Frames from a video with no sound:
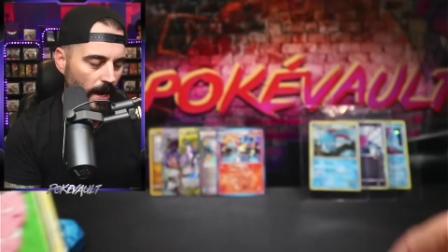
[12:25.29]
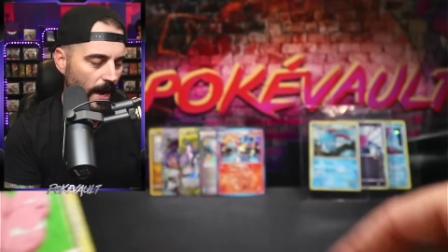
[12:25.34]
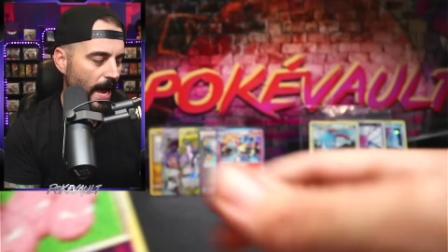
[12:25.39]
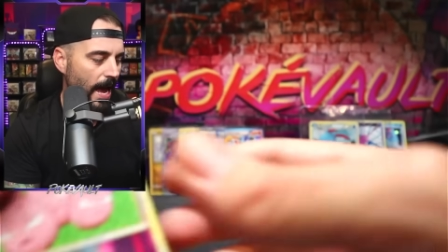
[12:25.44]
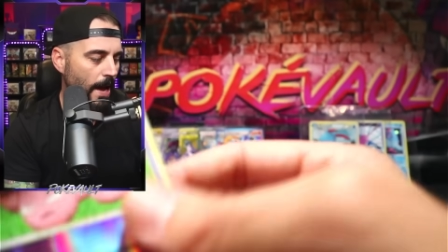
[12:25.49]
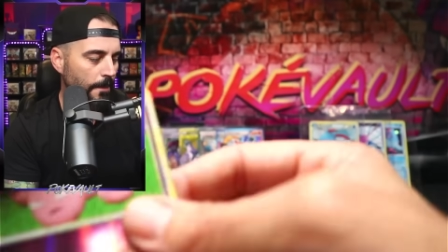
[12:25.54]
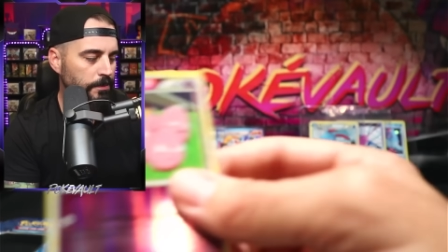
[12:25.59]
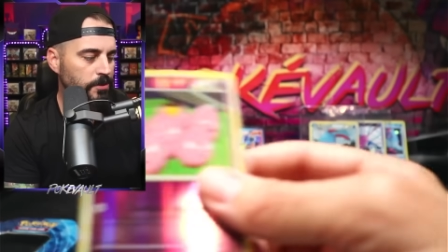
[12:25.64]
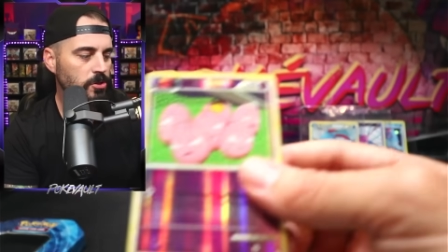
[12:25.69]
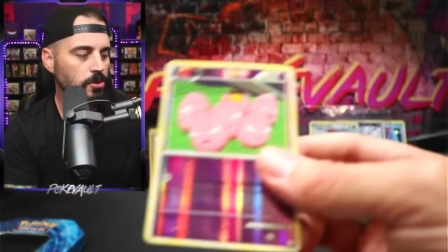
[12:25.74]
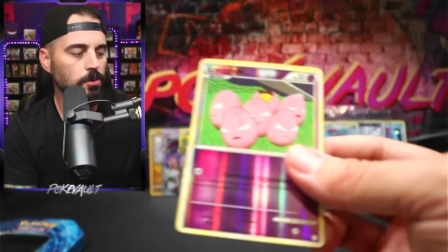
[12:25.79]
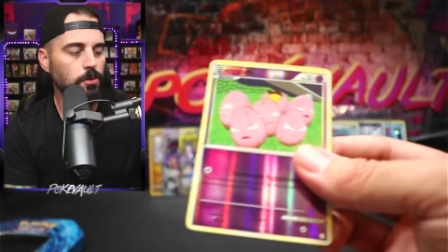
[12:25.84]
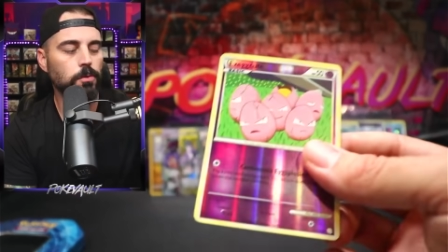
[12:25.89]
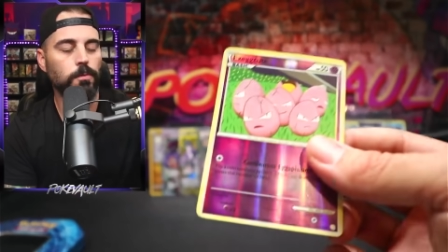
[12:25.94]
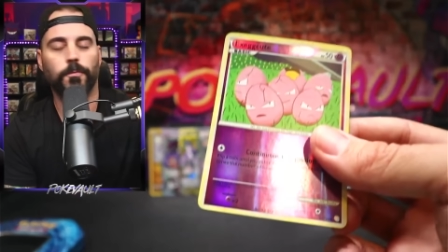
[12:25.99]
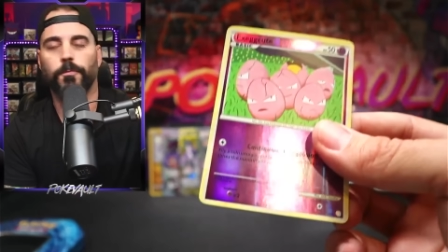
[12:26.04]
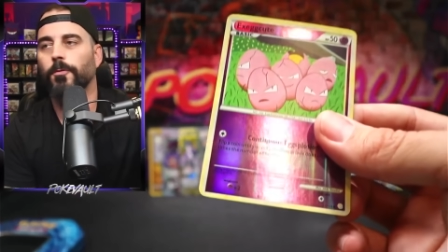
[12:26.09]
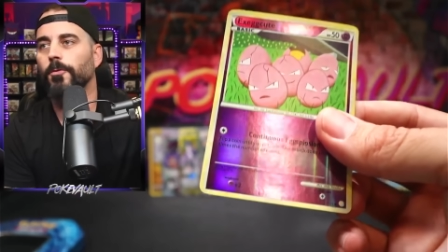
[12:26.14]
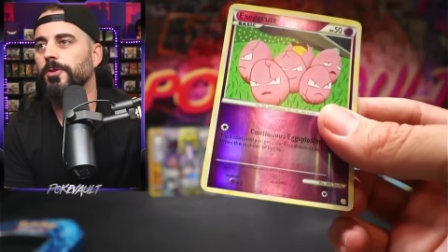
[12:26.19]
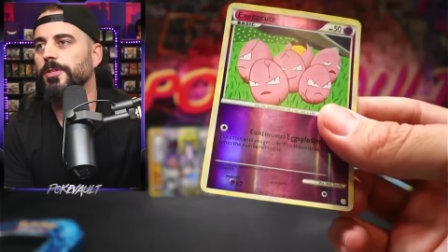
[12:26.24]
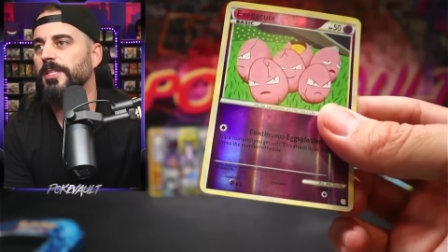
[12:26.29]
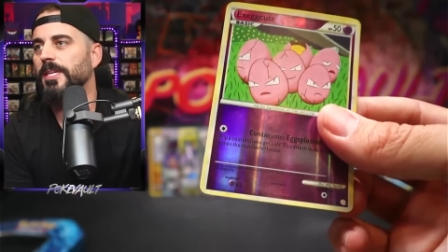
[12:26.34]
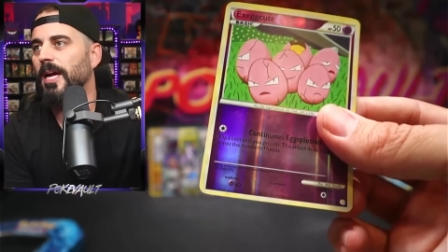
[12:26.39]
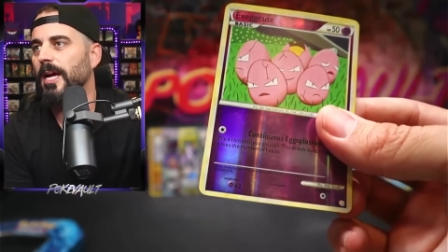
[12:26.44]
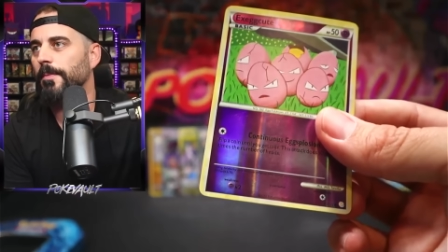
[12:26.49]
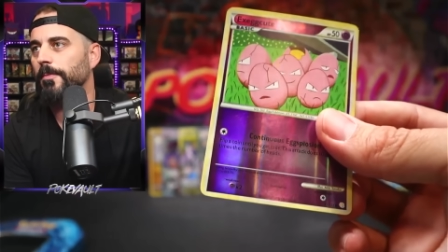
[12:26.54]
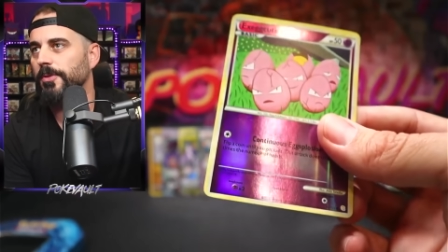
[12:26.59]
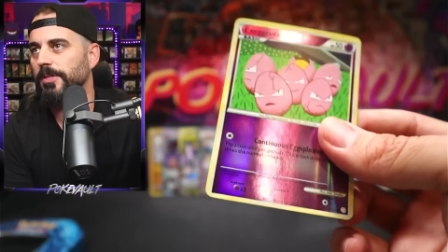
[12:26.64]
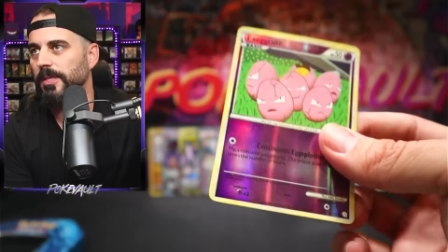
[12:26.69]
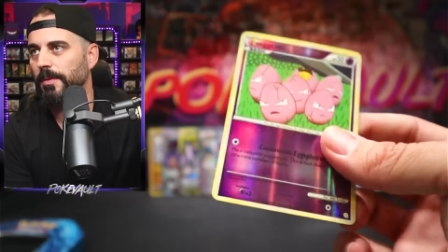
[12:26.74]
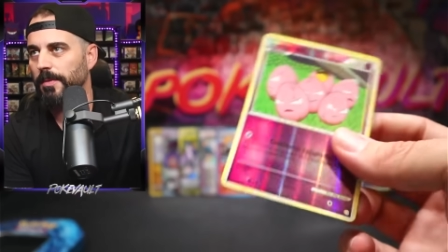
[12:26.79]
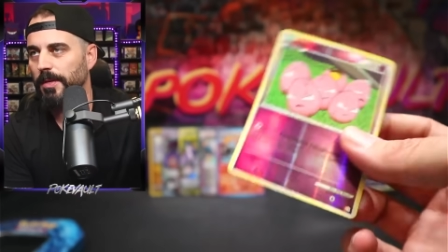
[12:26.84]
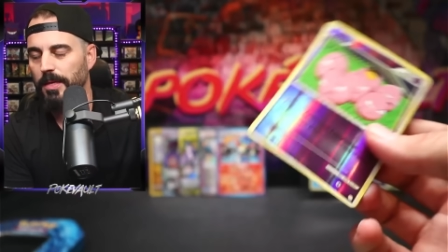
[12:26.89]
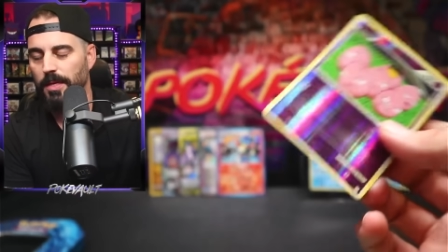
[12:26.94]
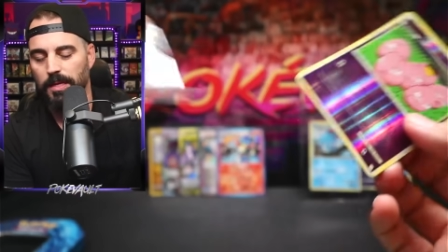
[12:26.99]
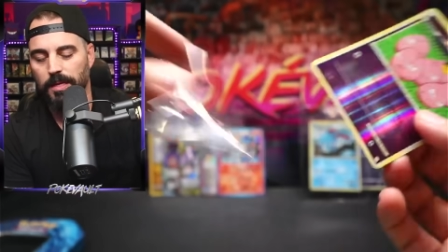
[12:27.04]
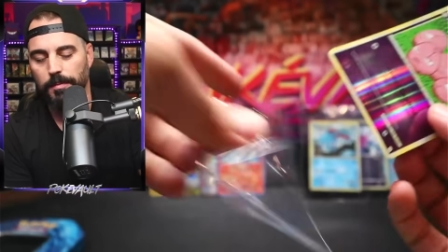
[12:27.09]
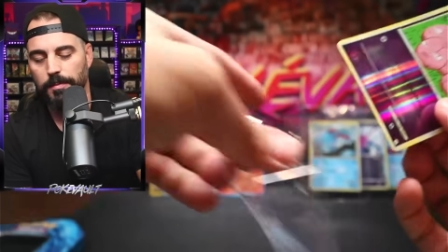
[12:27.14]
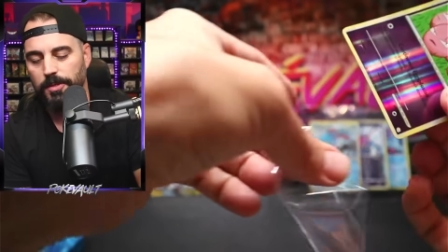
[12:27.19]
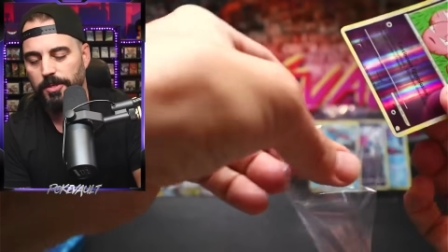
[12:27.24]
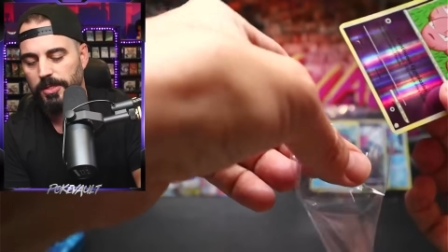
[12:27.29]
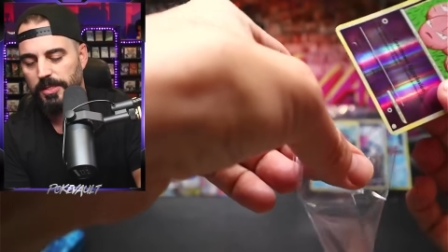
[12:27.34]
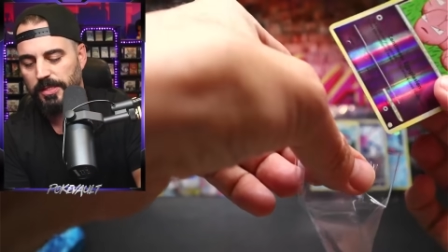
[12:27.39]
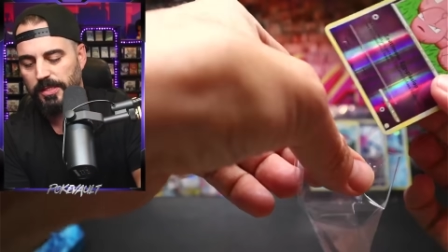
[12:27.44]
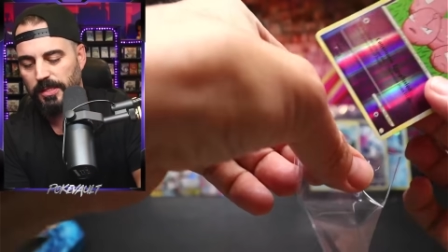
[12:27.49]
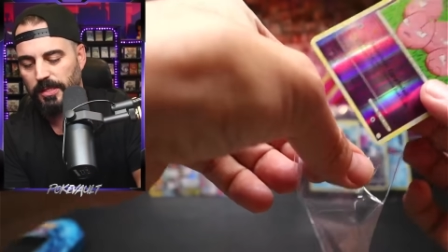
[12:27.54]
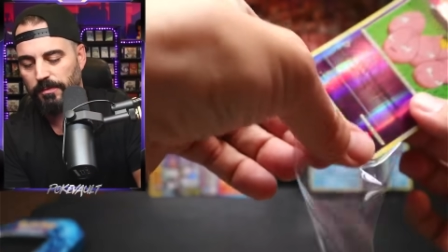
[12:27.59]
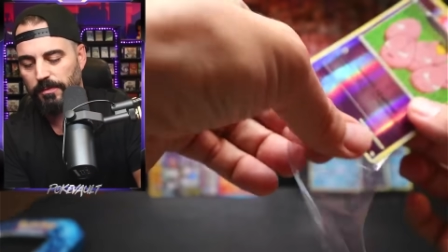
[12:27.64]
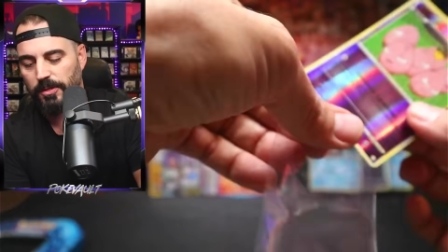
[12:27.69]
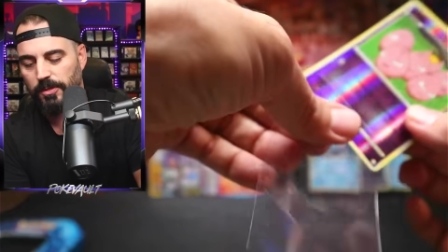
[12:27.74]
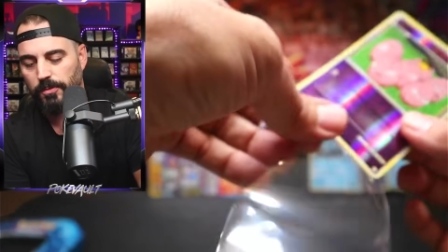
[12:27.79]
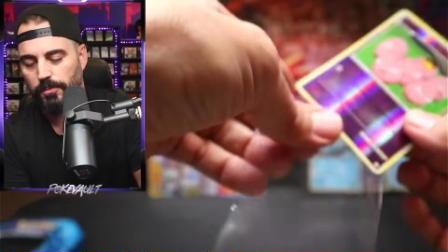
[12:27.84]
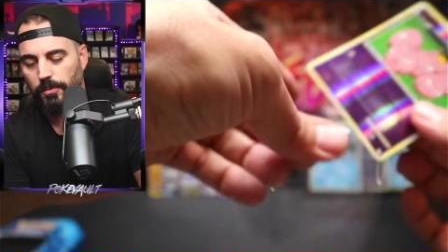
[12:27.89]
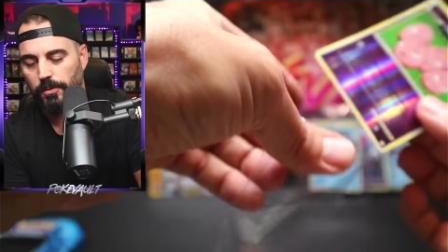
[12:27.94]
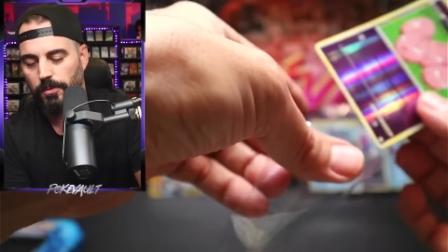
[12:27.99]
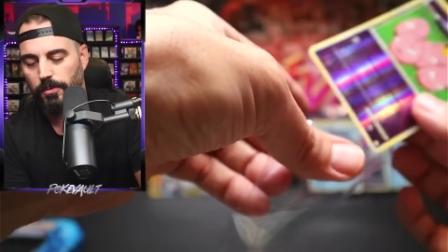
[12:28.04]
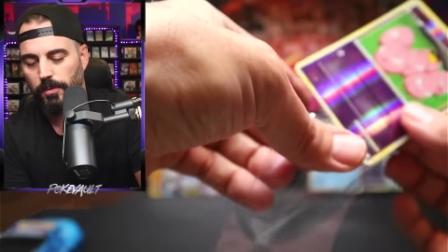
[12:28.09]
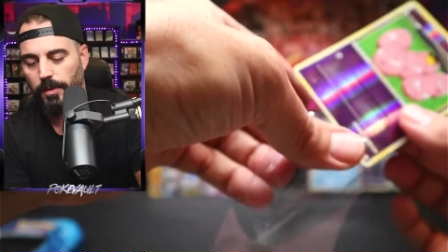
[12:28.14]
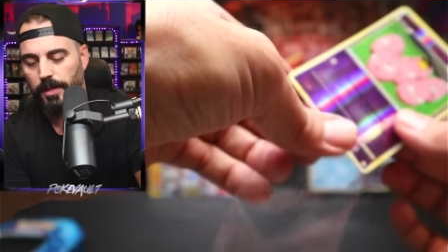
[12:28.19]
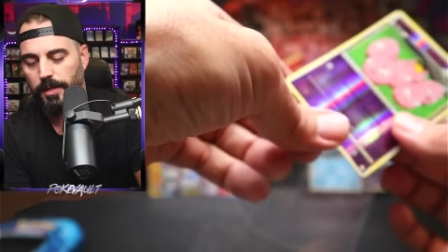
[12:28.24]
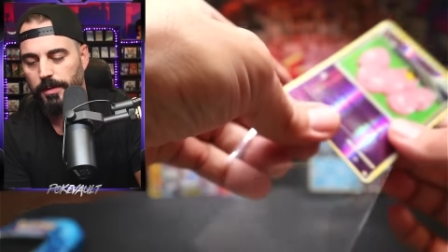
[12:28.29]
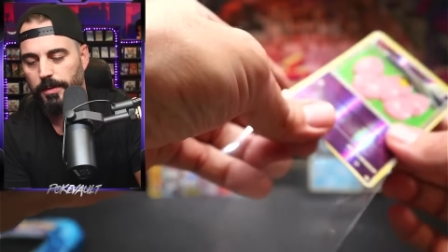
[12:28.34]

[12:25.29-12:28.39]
Absolute first timers. Let me let me just leave this real quick.